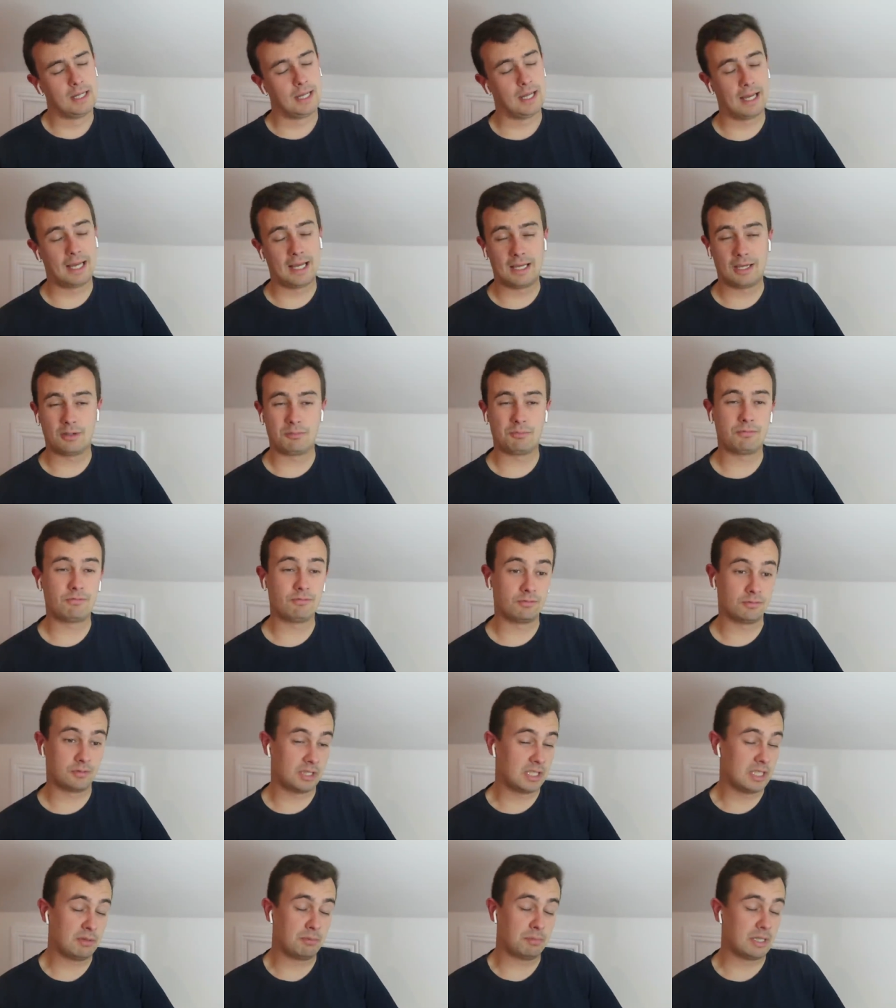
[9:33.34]
uh,
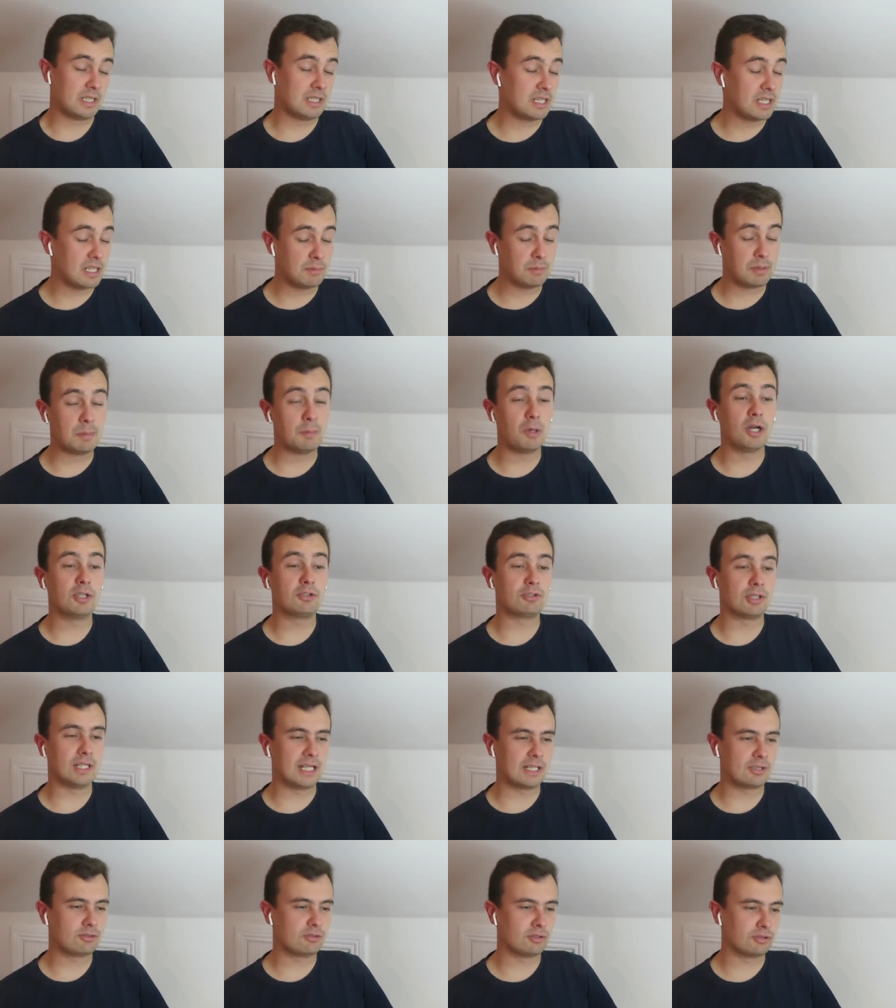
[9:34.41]
he'd be he'd be my
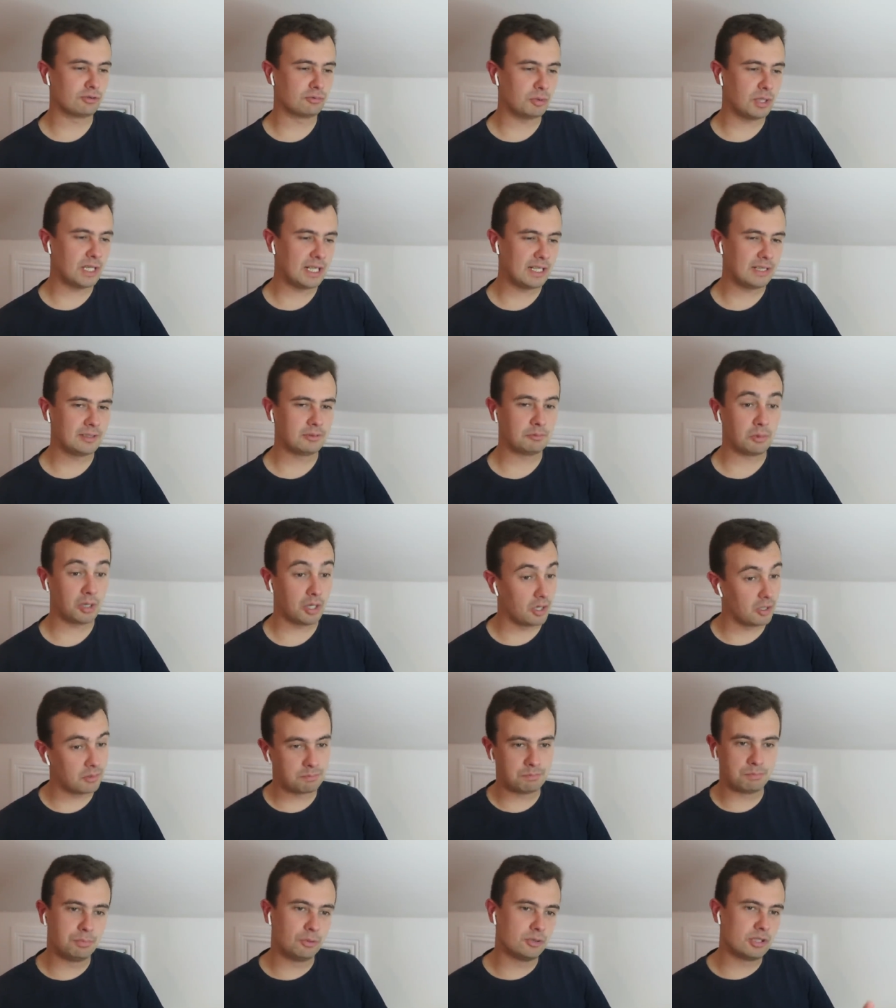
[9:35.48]
selection as
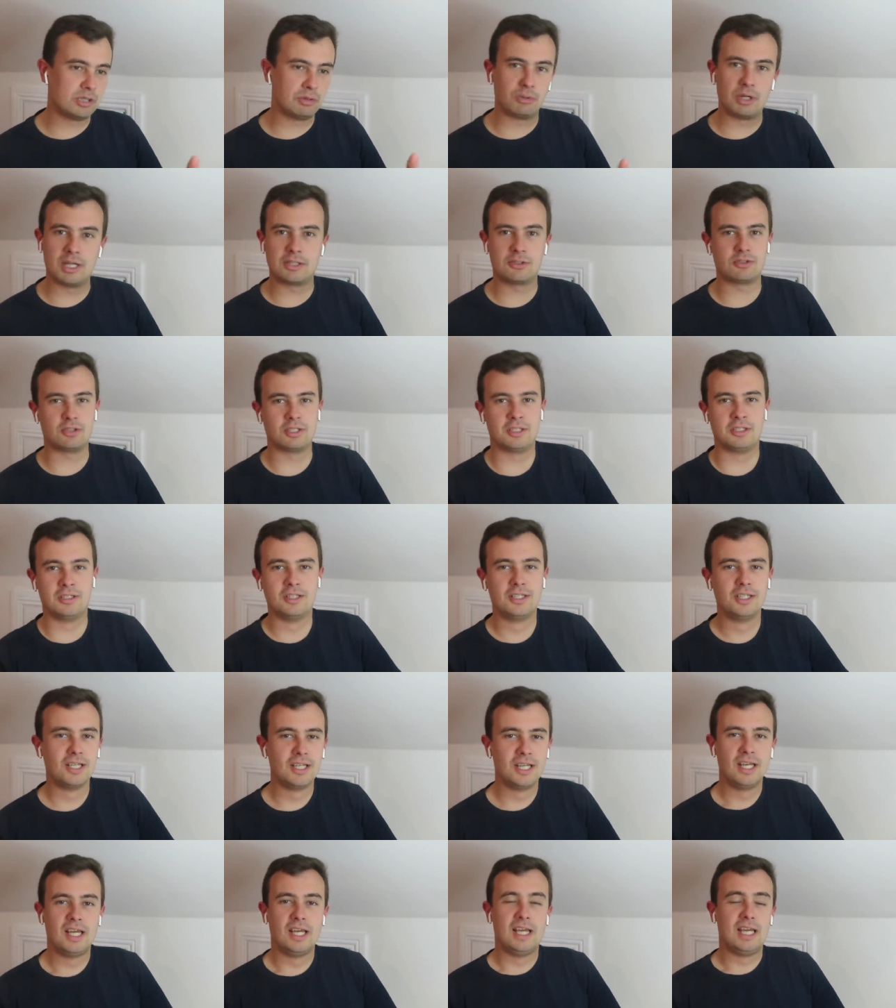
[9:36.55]
well. Buddy Ritchie
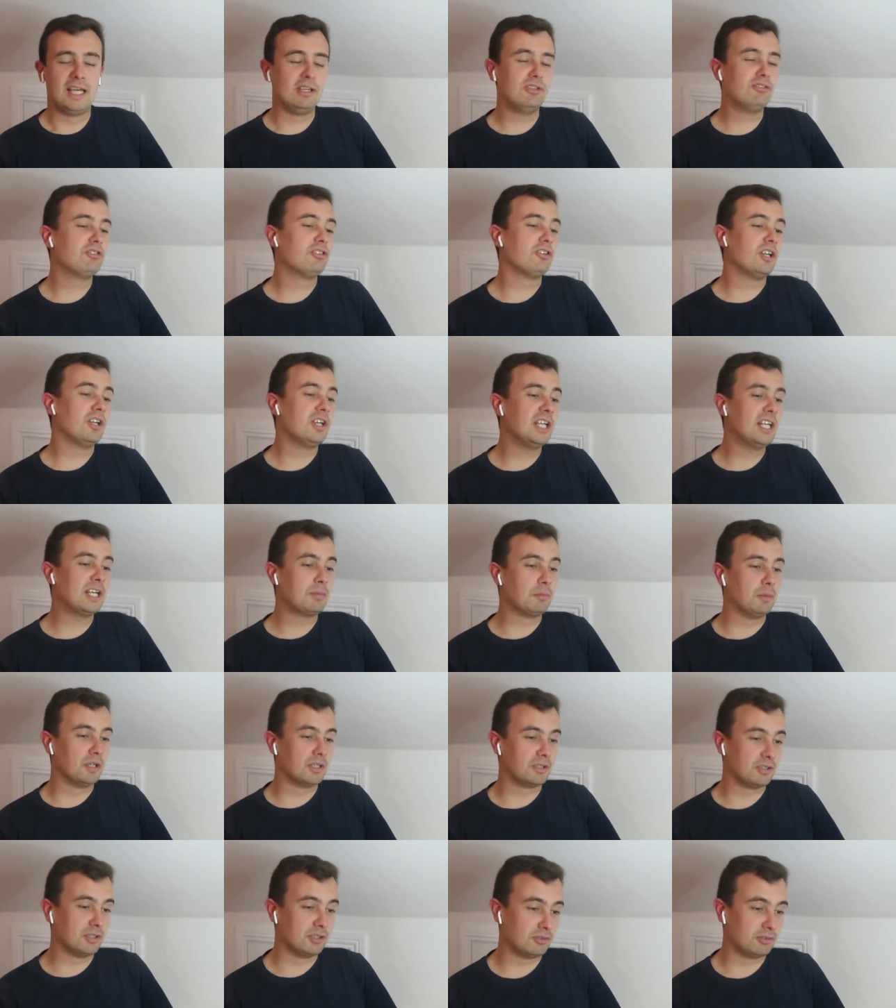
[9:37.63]
he's an enigma at